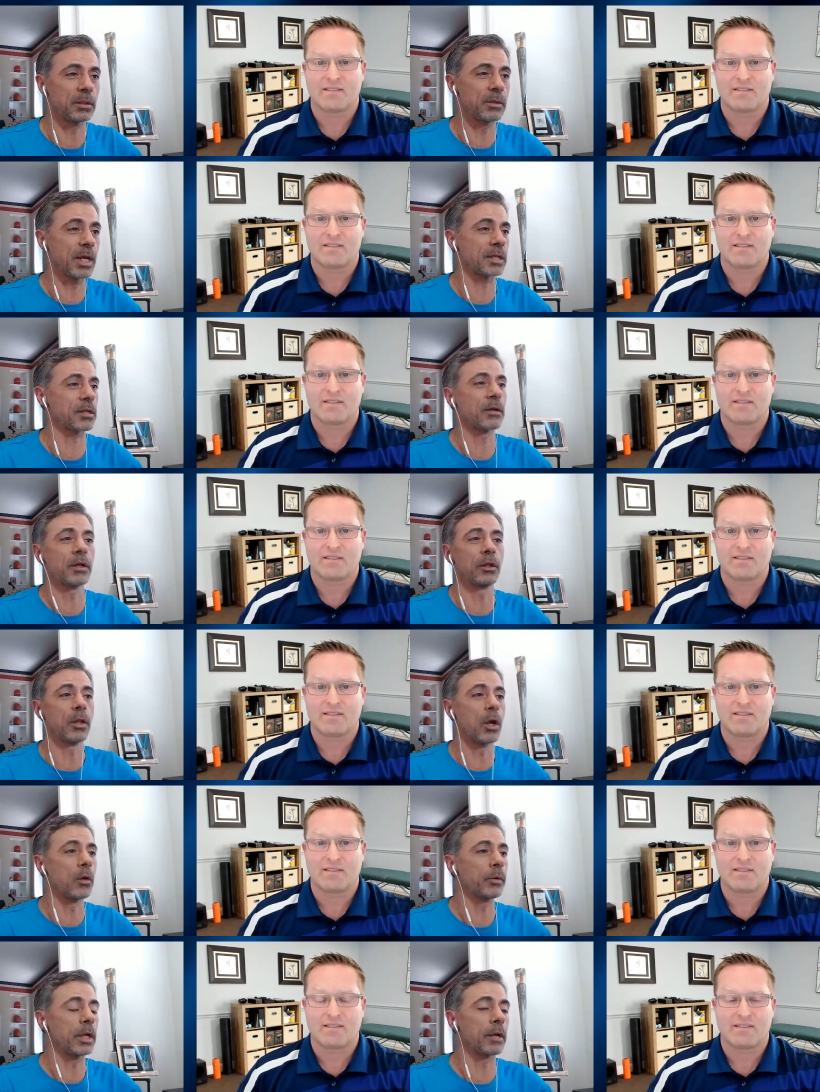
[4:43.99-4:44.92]
Speaker 1: You guys aren't
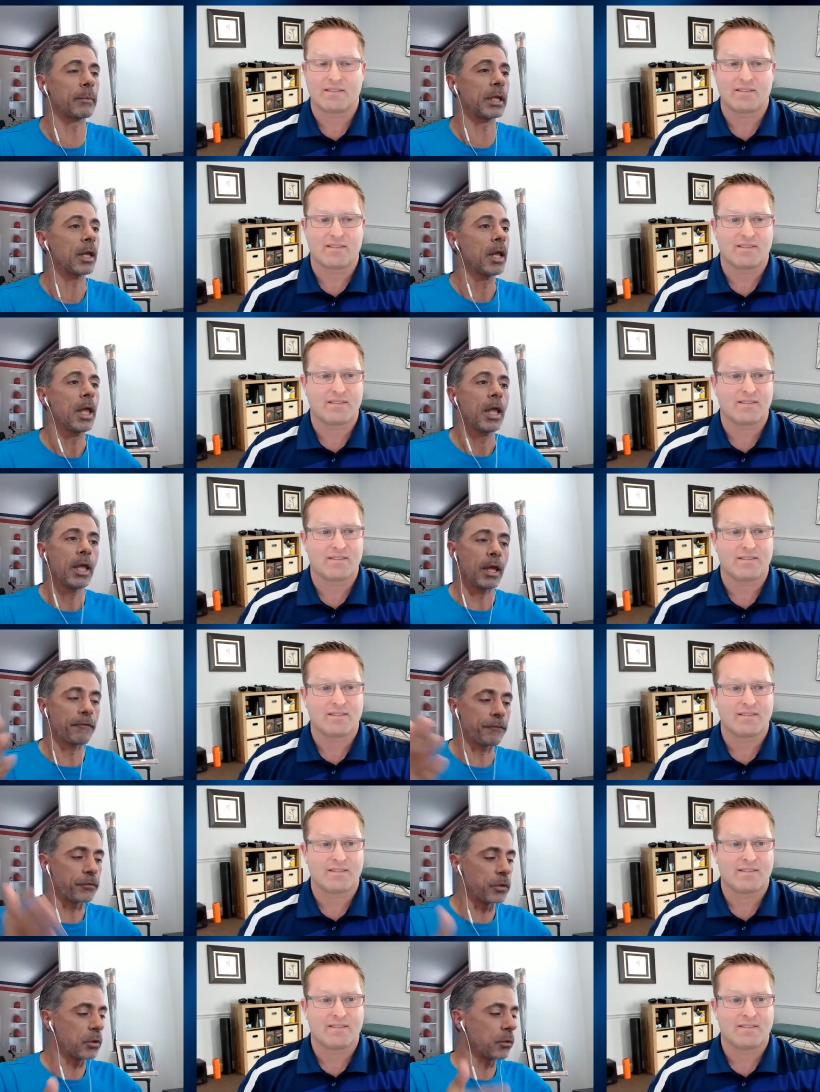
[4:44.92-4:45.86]
alone here. I mean,
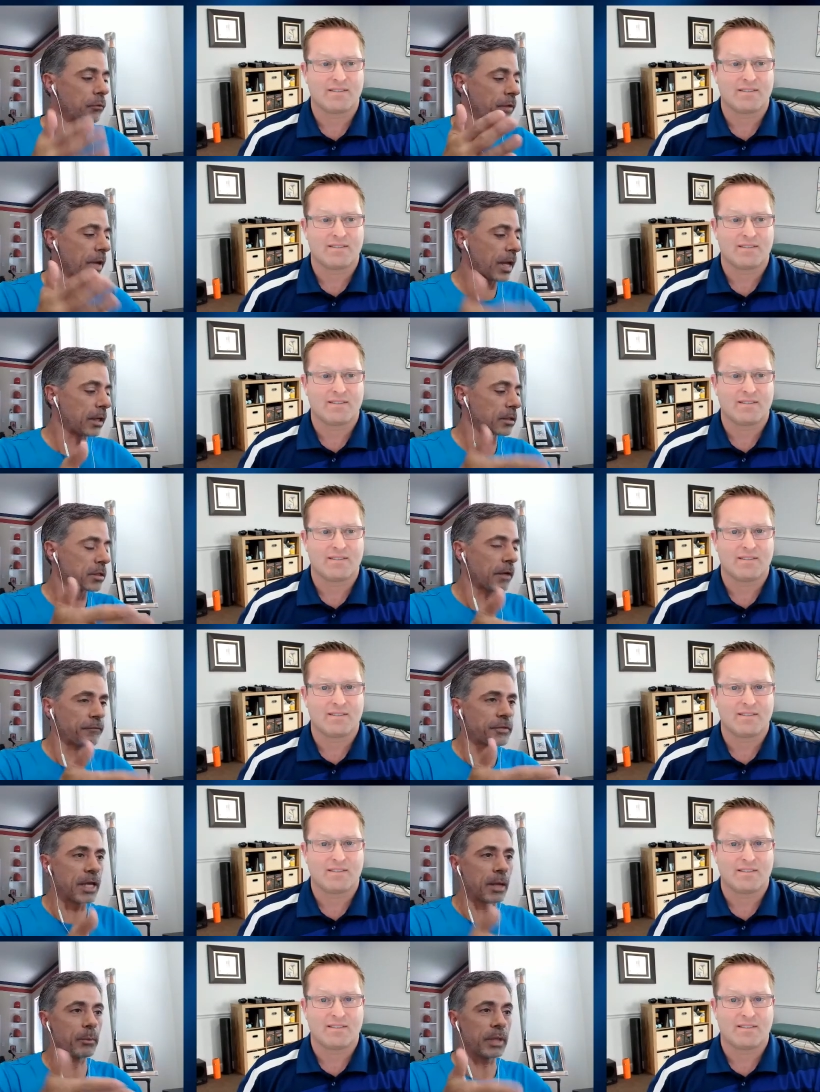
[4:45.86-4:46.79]
if you've had a
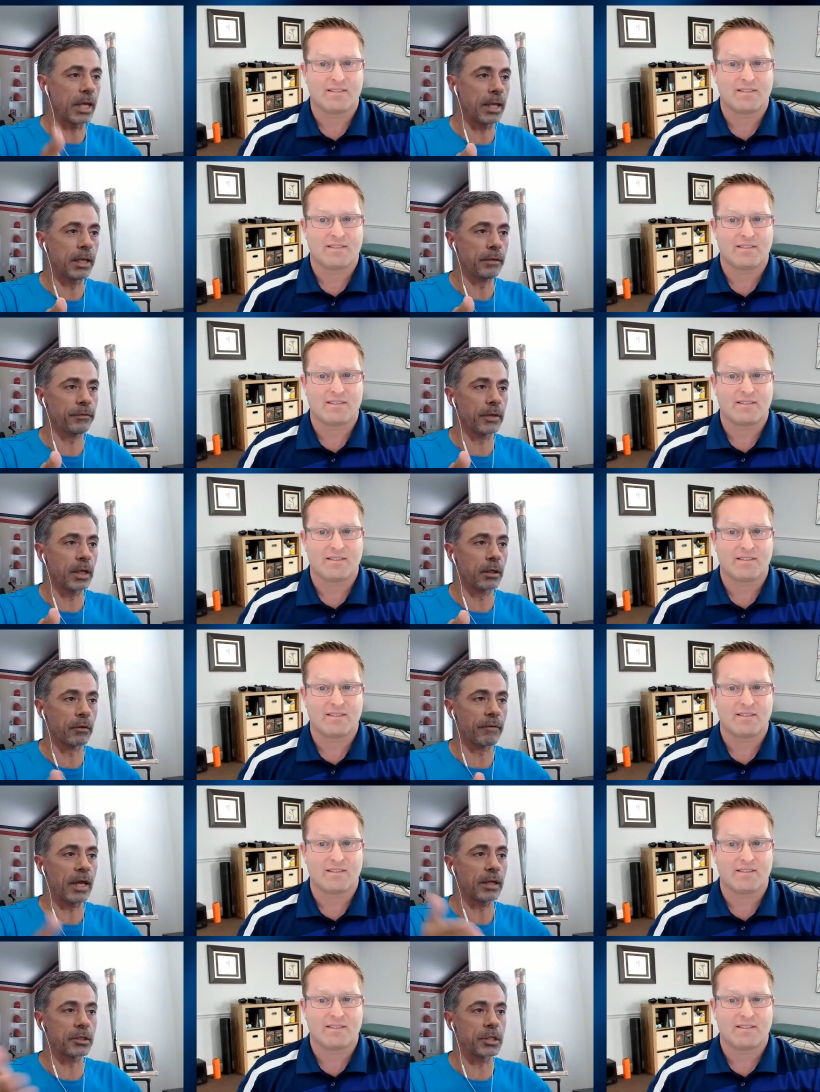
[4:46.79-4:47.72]
tough time with anything or
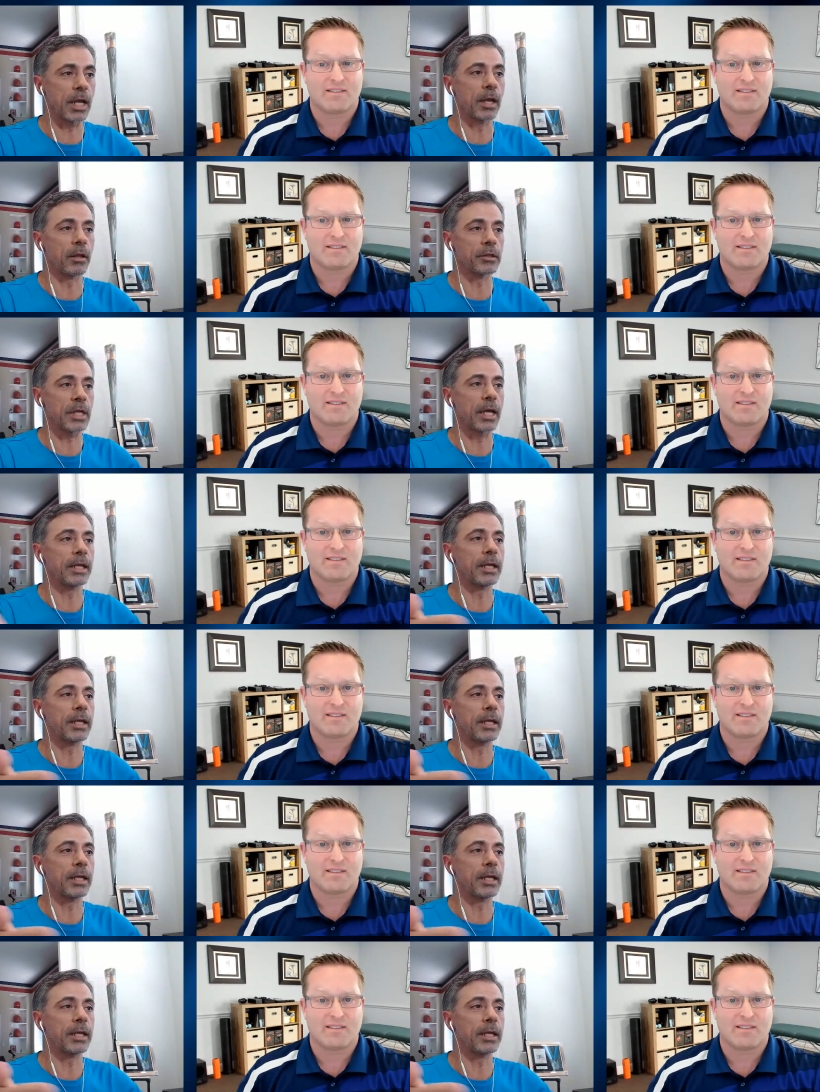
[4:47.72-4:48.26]
had a challenge, I